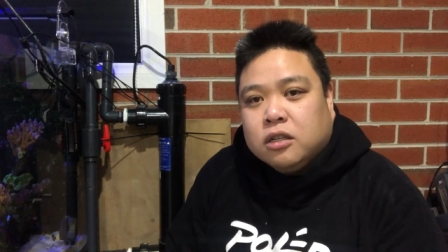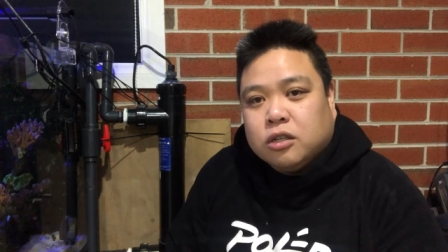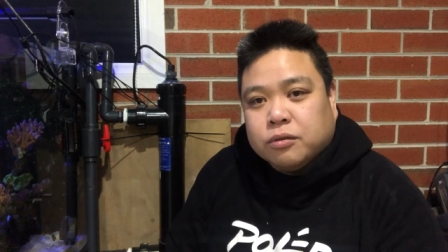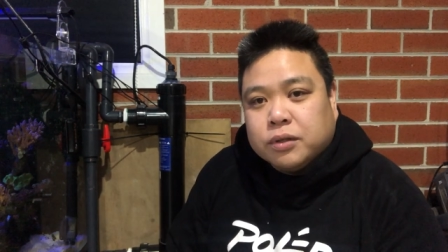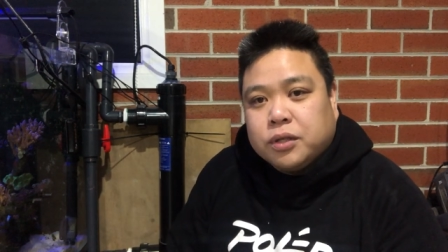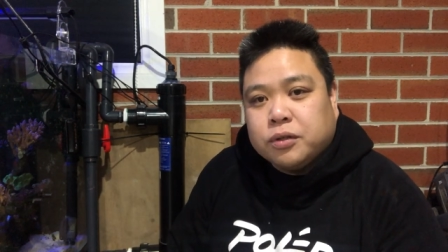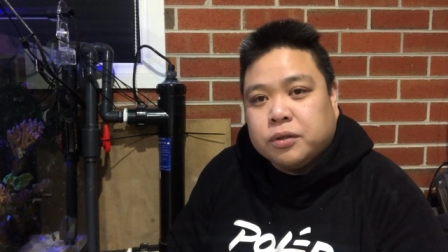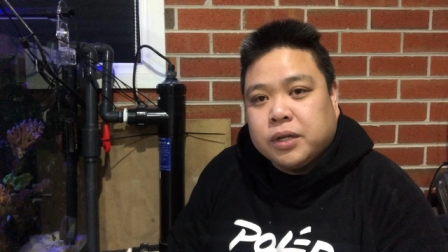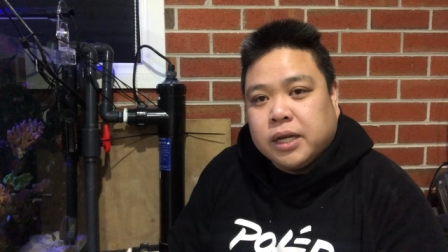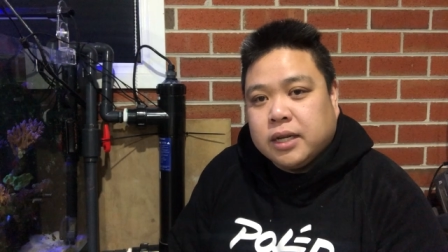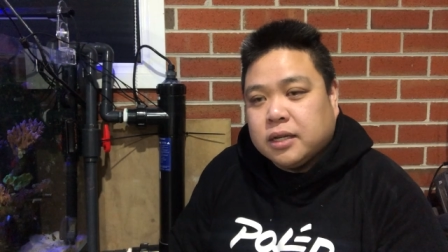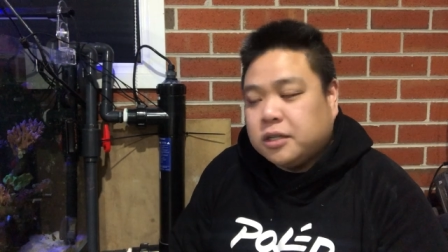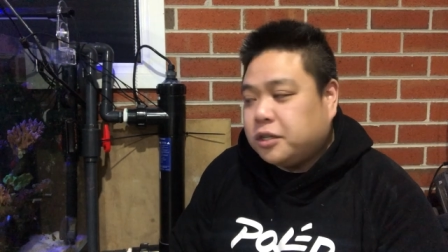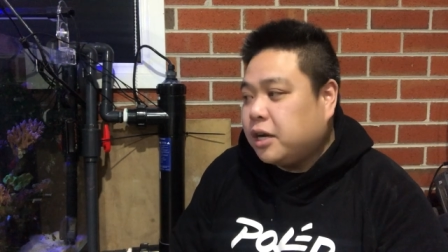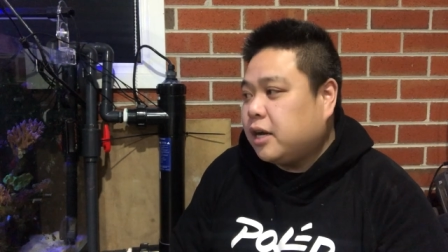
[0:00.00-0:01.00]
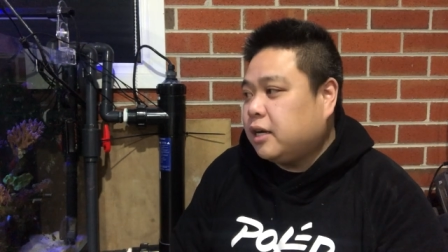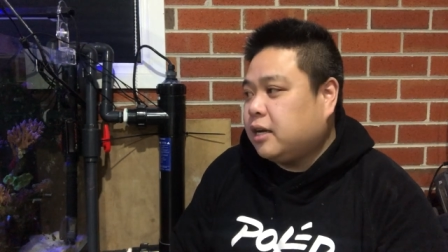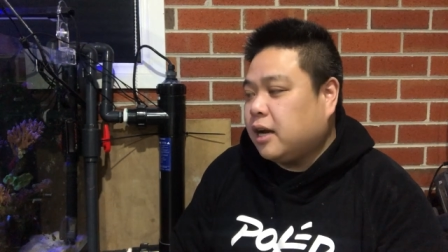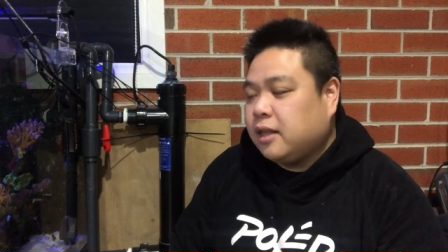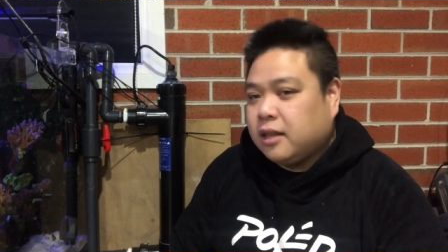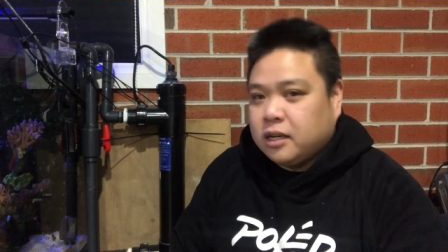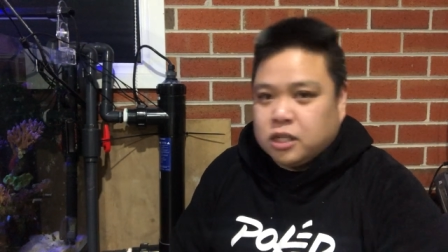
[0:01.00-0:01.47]
do a 2 litre jug
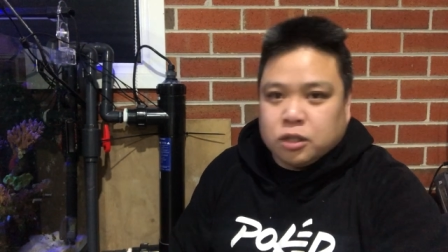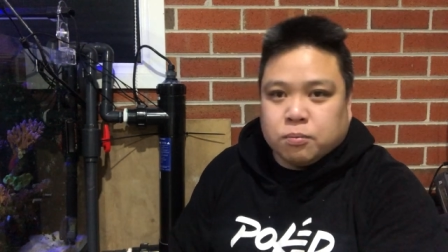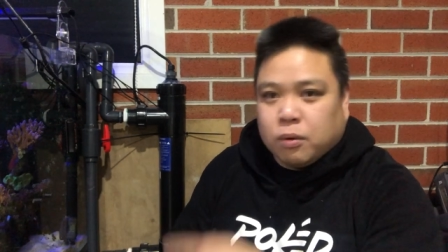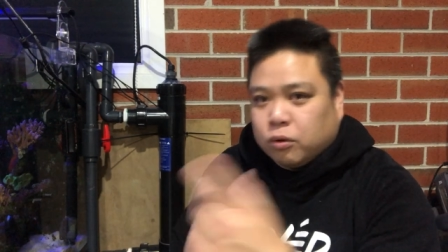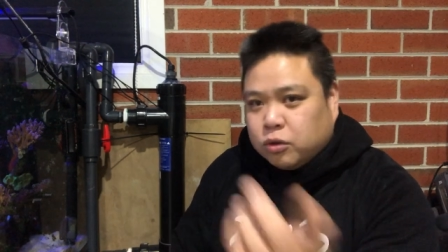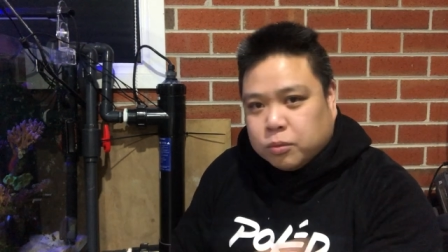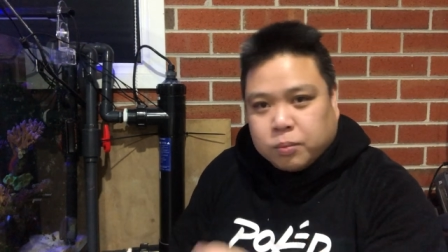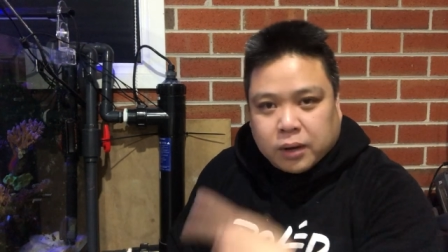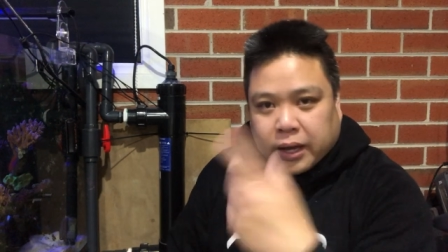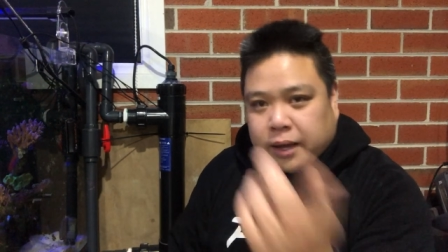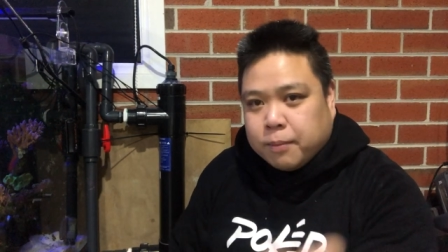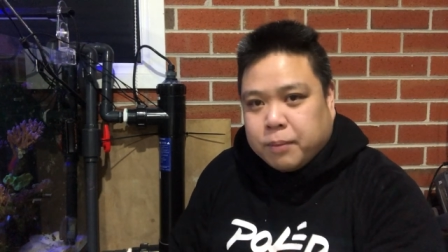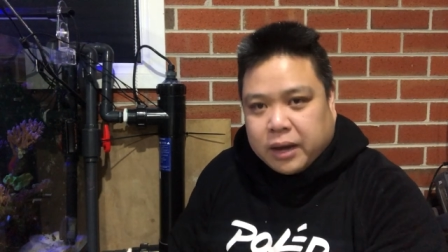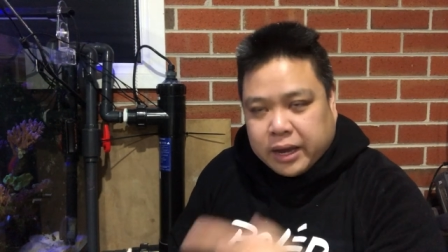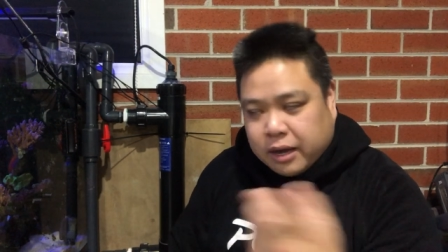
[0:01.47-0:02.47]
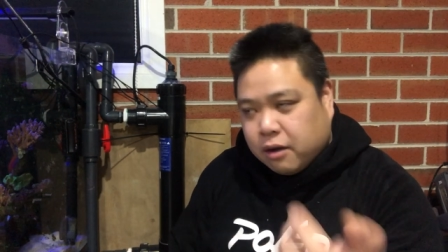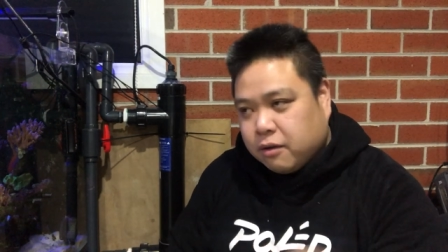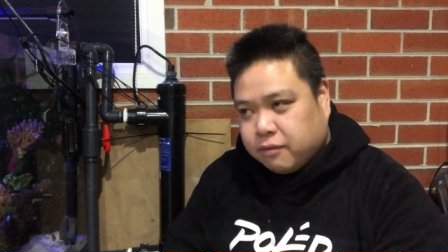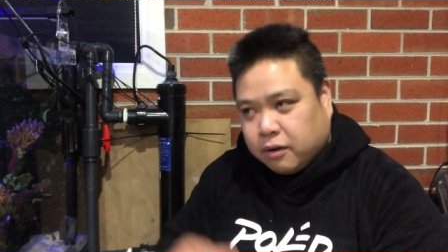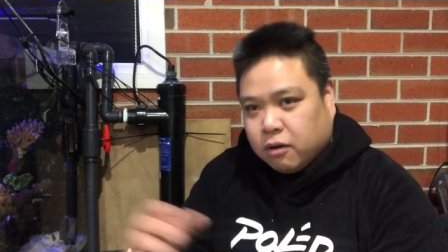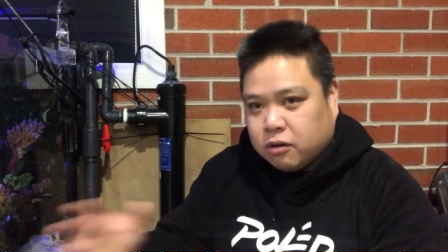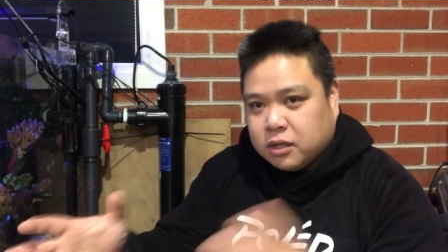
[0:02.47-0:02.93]
and then just multiply it by
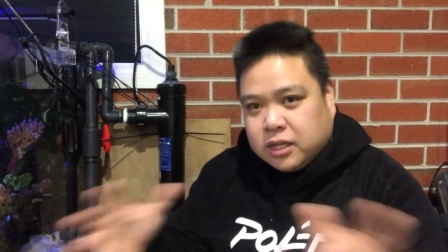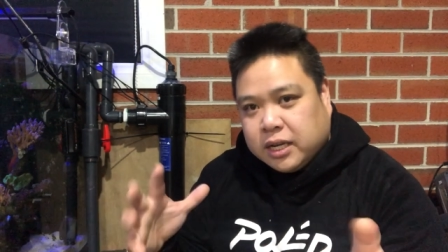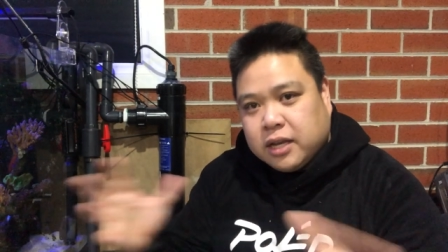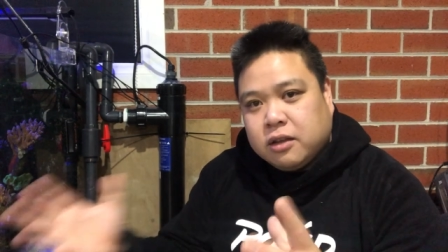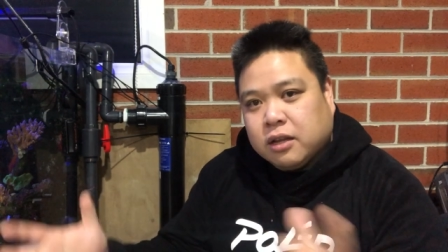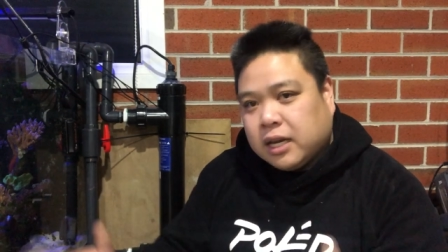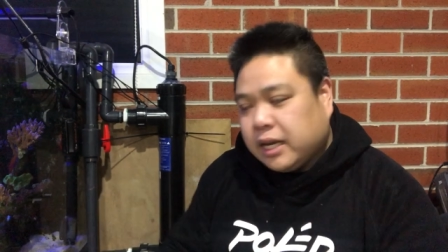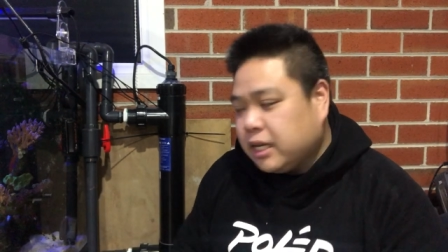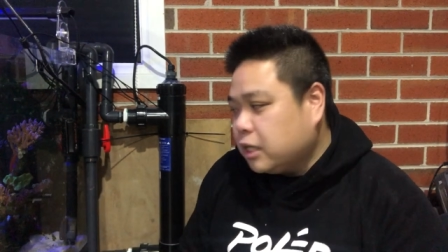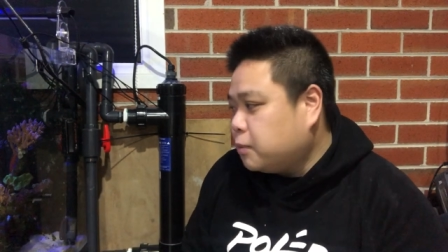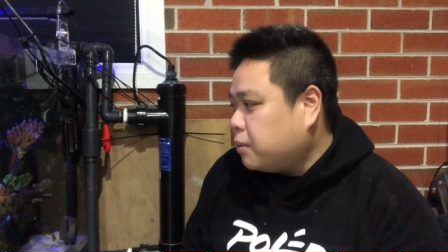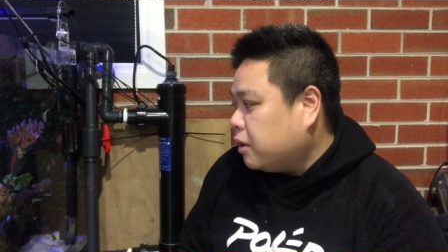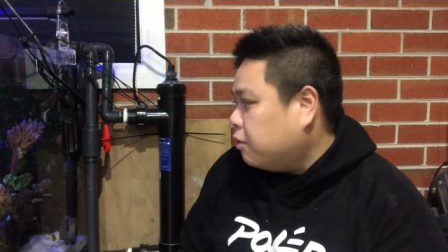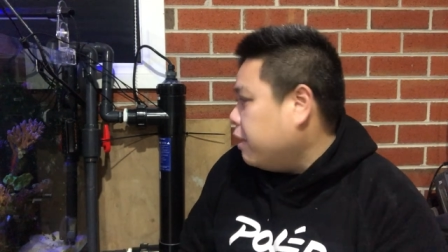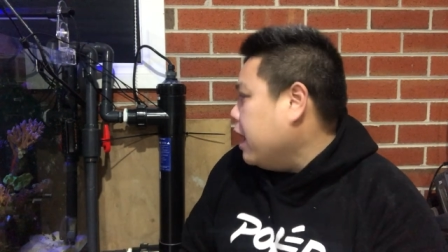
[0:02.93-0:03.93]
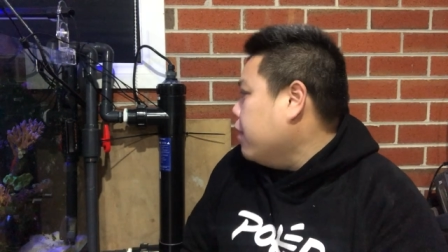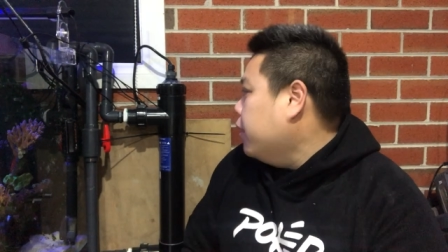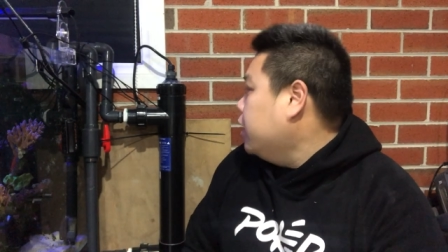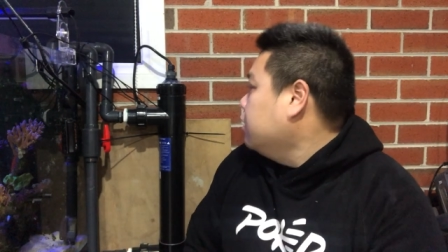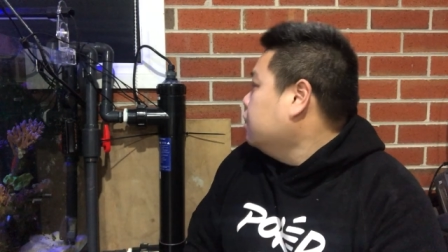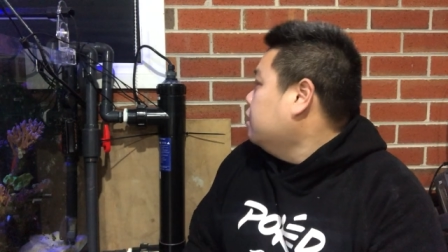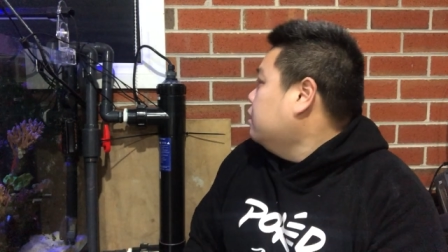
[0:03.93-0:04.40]
however long to get your litres per hour.